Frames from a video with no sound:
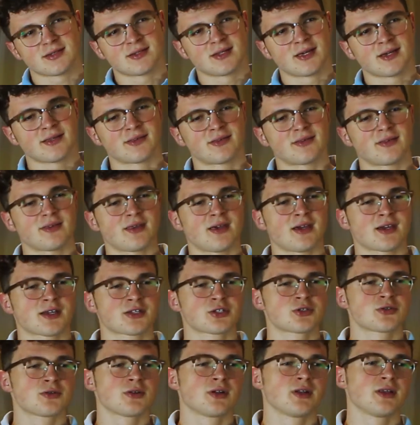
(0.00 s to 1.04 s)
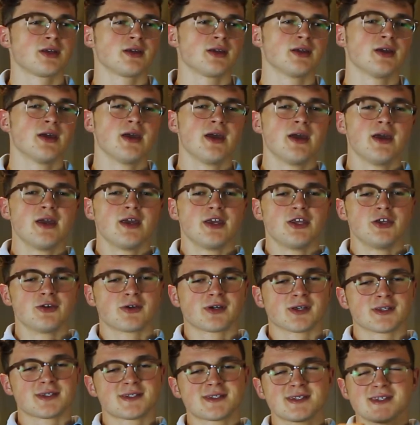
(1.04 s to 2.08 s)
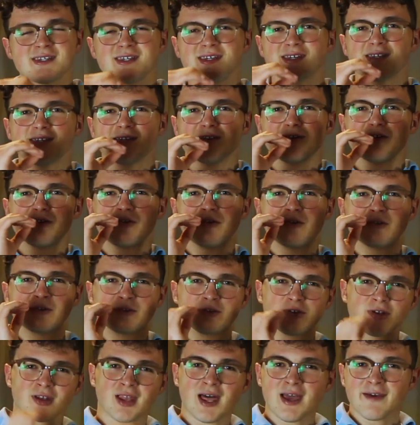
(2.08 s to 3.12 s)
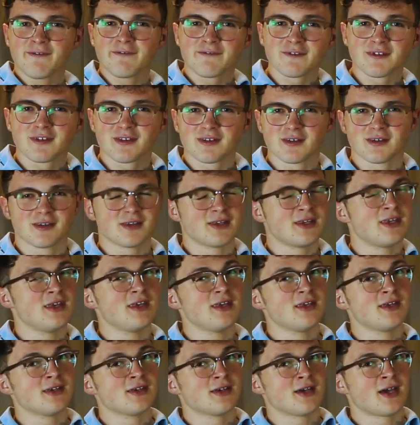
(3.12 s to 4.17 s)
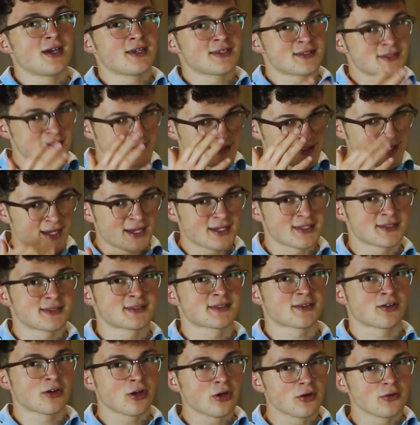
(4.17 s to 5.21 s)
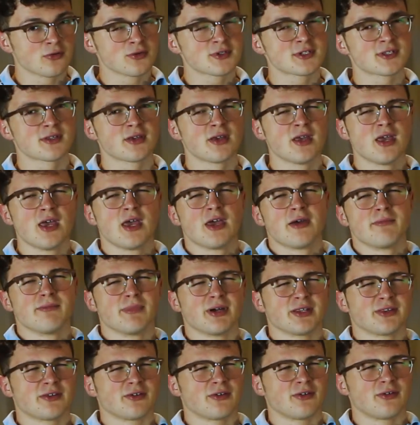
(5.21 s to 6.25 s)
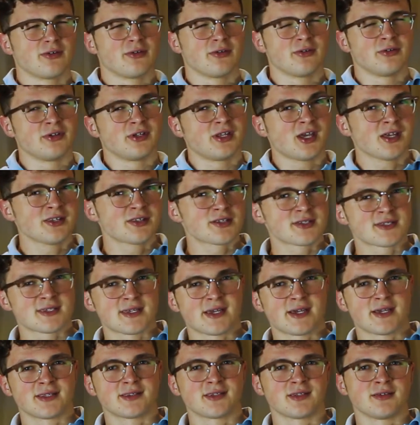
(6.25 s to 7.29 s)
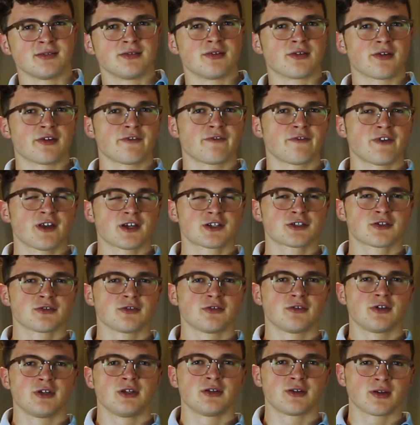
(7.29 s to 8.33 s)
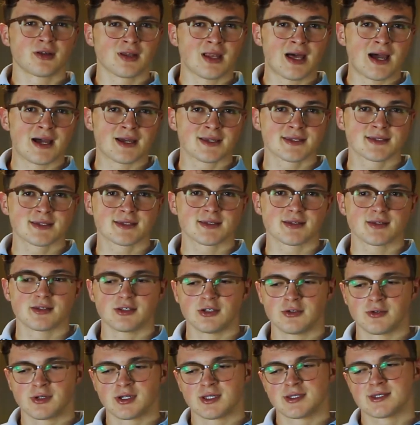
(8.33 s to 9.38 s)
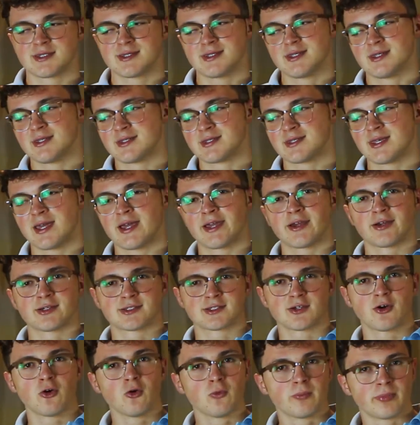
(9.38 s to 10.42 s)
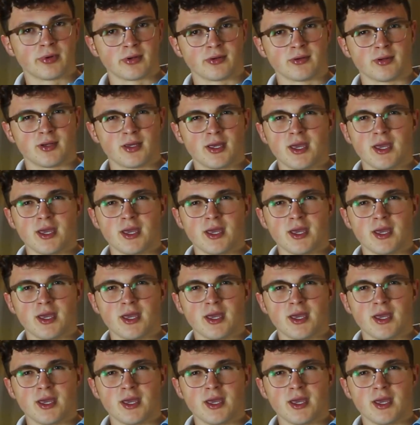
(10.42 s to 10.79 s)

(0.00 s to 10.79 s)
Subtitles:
that actually you can see on the left he has his eyes closed, but on the other side, in the reflection in the glass, you can see his eyes open.